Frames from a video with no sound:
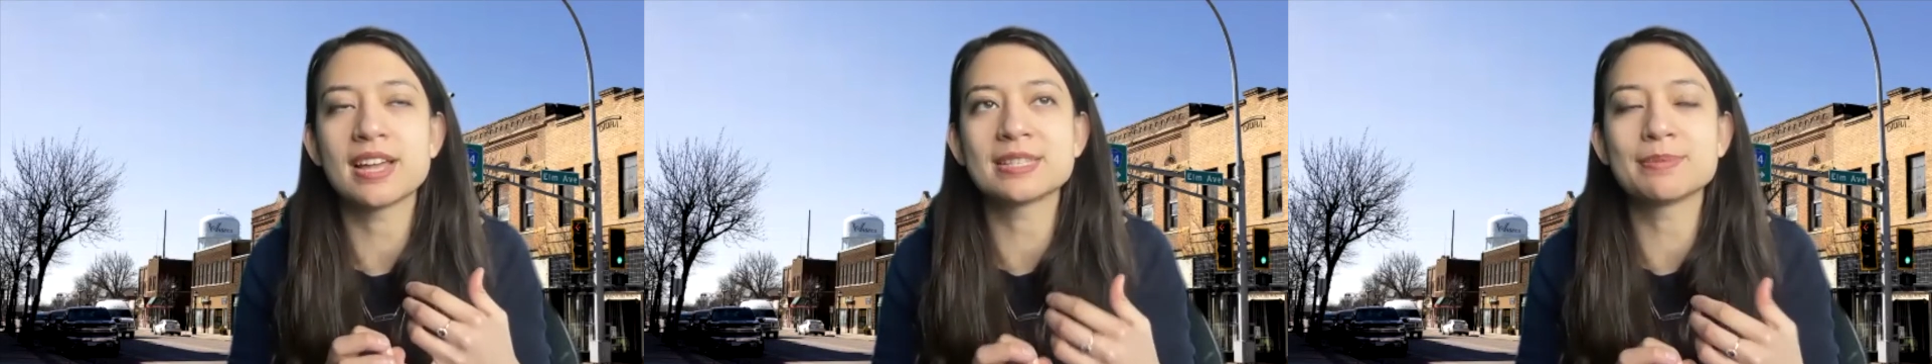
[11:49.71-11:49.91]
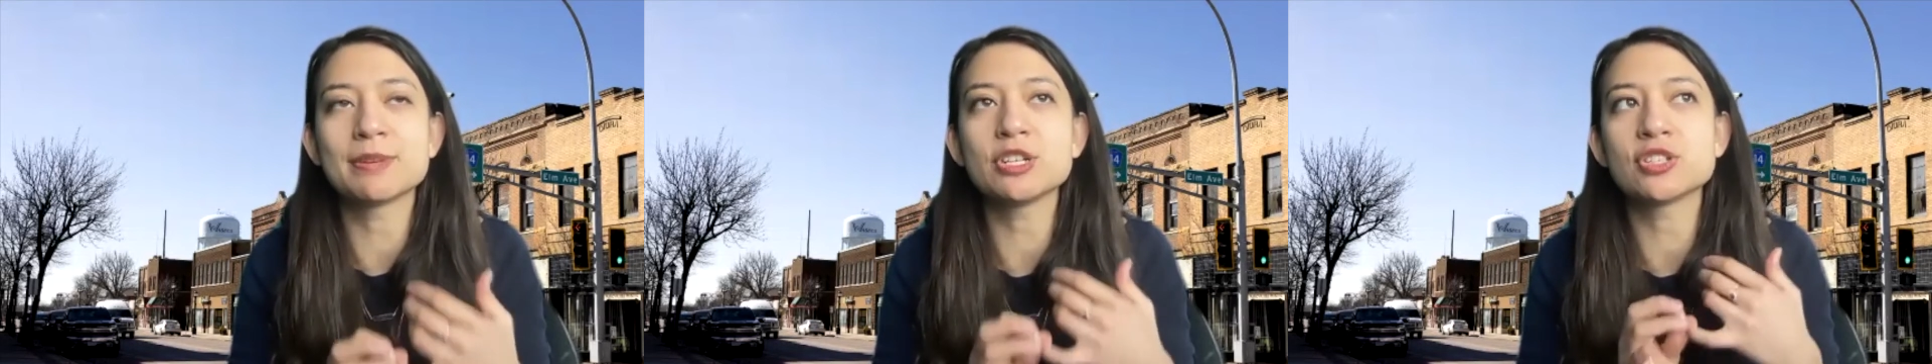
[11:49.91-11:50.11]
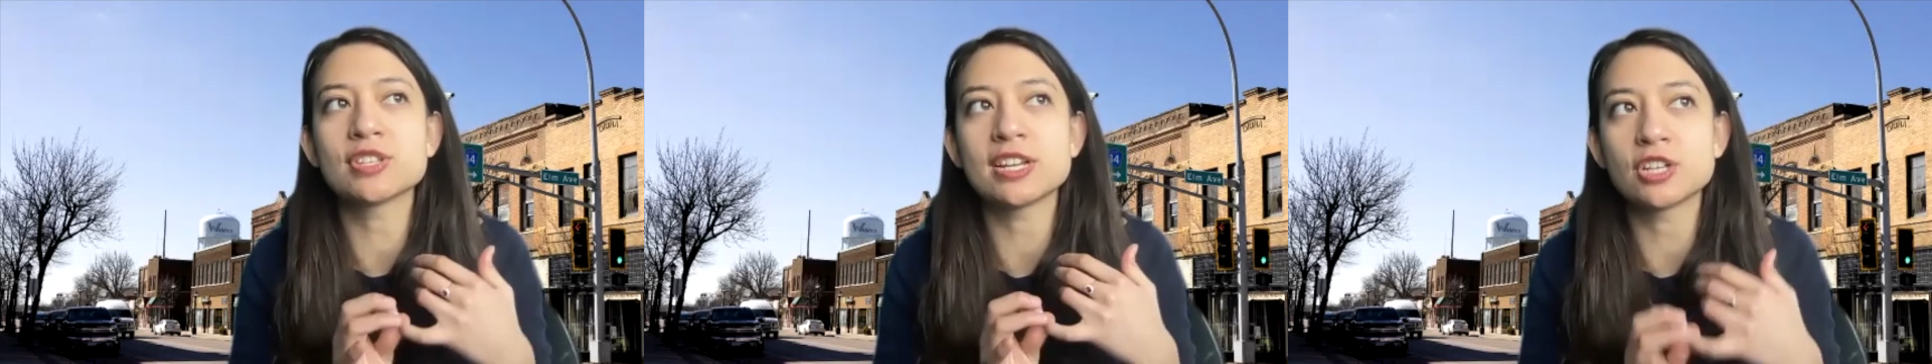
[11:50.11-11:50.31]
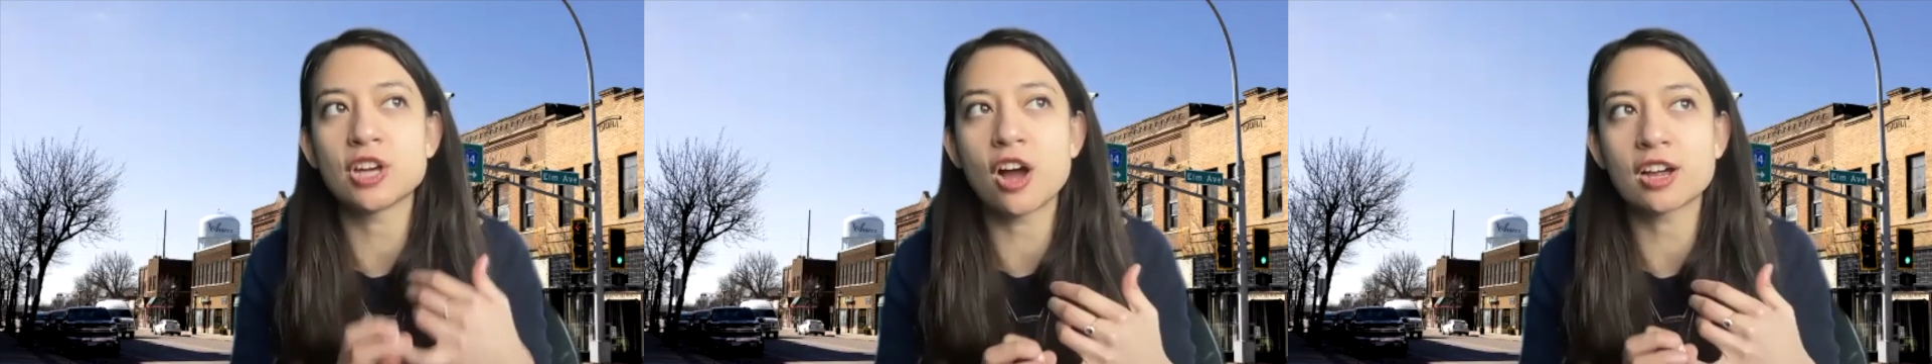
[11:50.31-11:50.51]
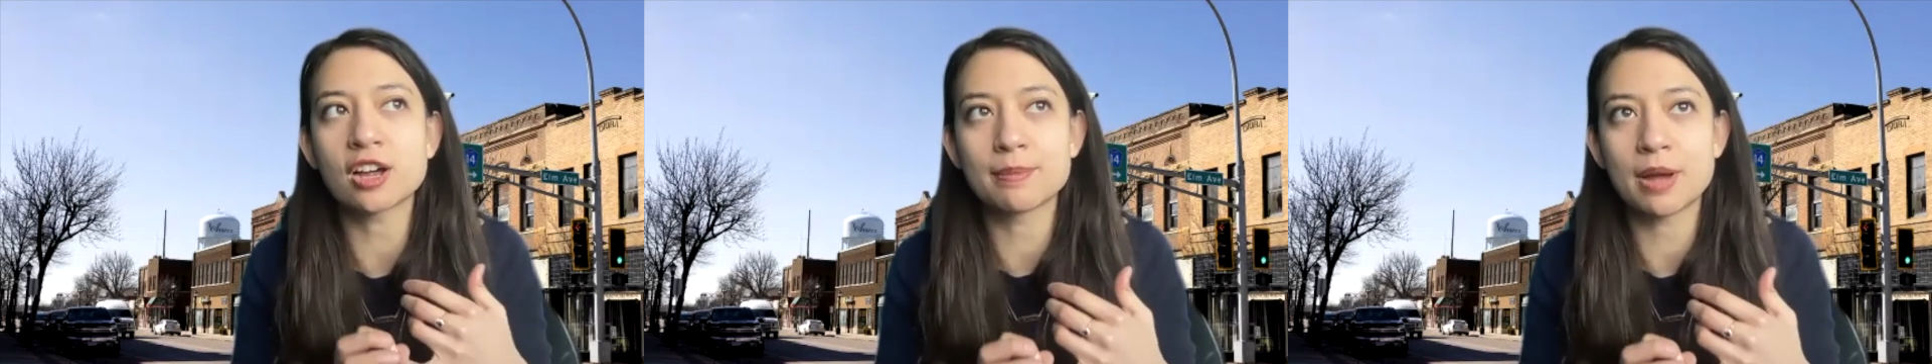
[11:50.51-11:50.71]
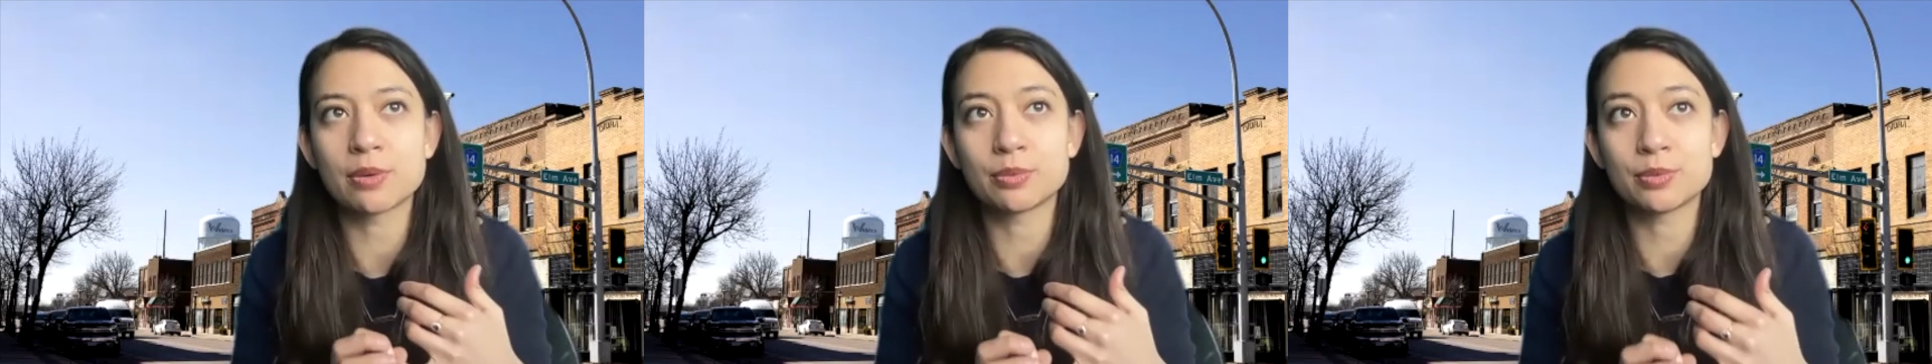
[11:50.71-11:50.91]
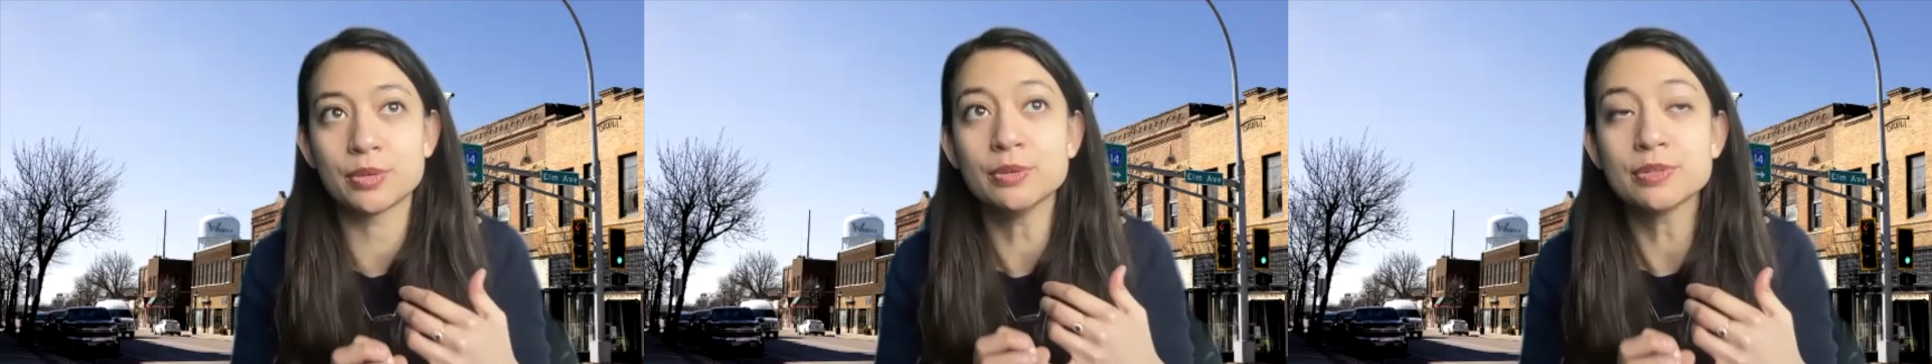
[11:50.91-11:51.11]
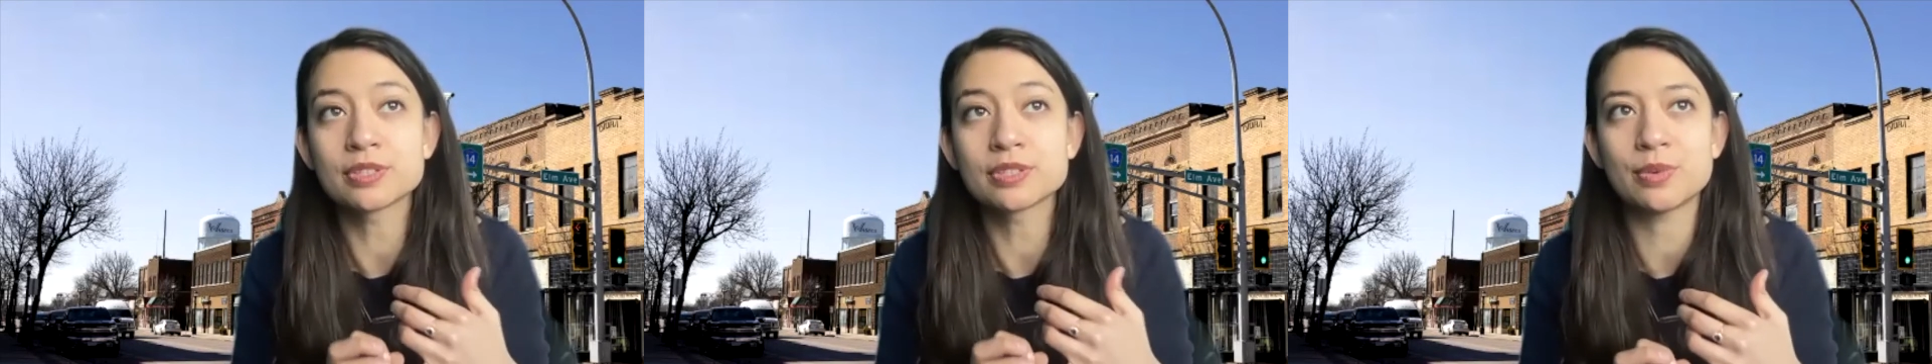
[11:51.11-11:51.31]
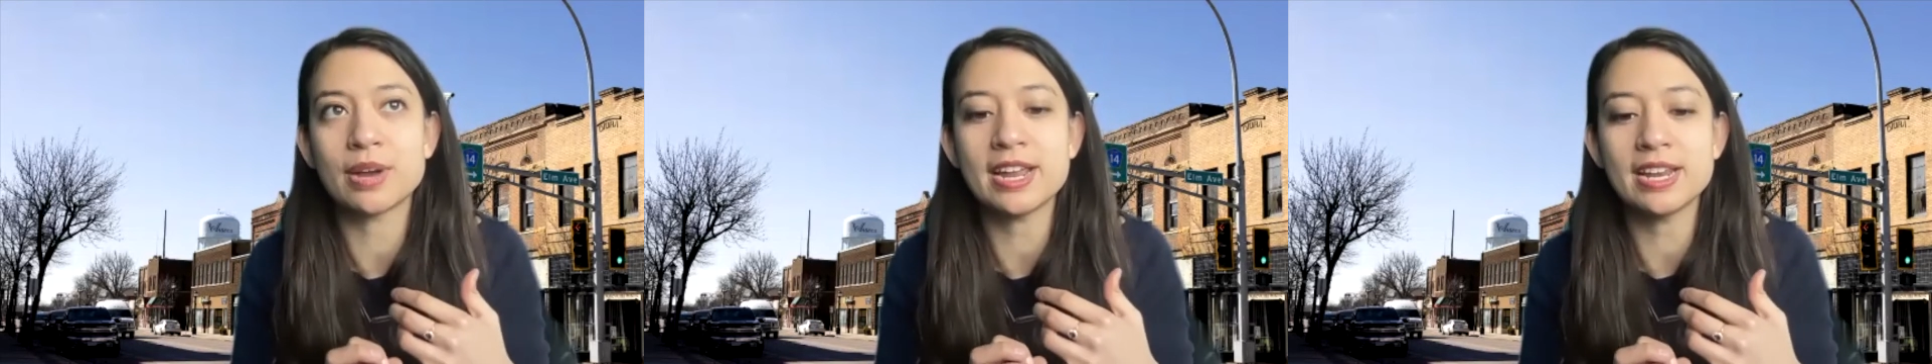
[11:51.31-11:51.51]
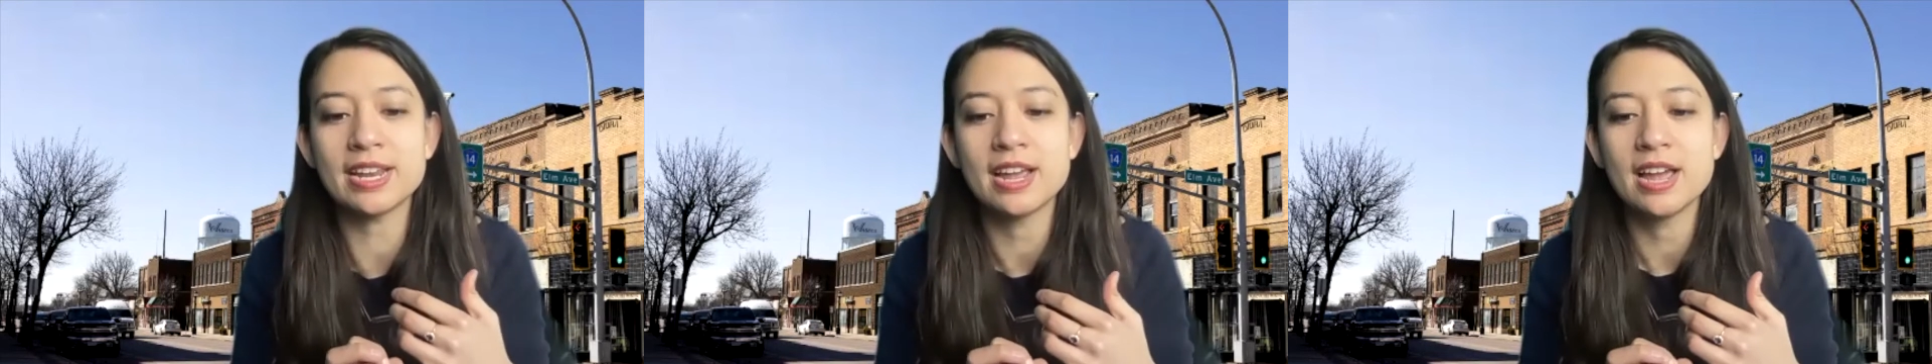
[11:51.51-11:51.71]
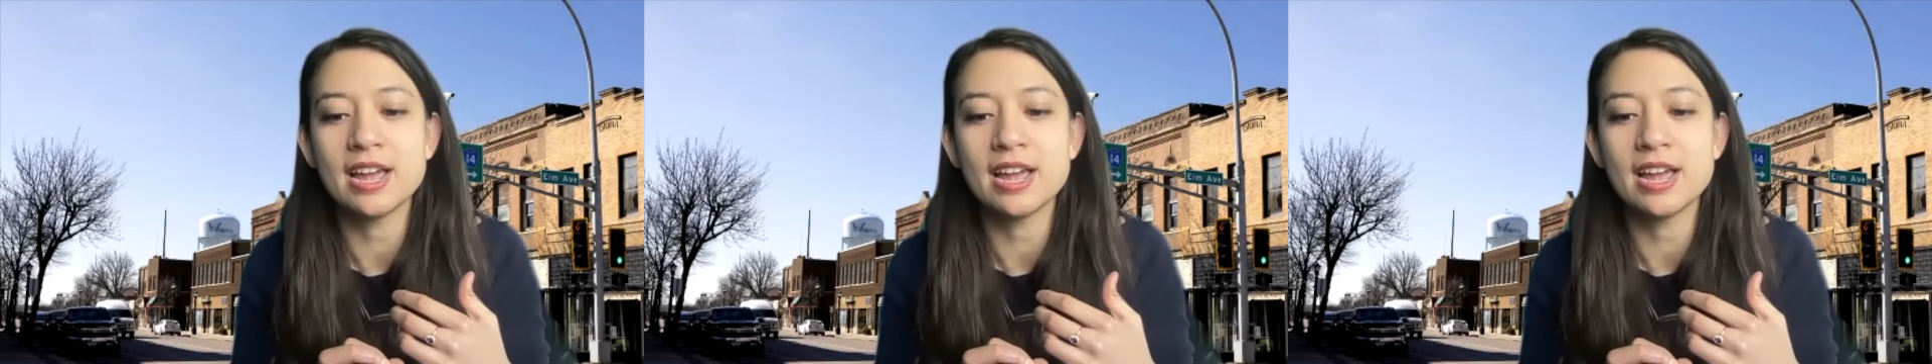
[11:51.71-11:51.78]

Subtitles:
as much as I talk about roots, right,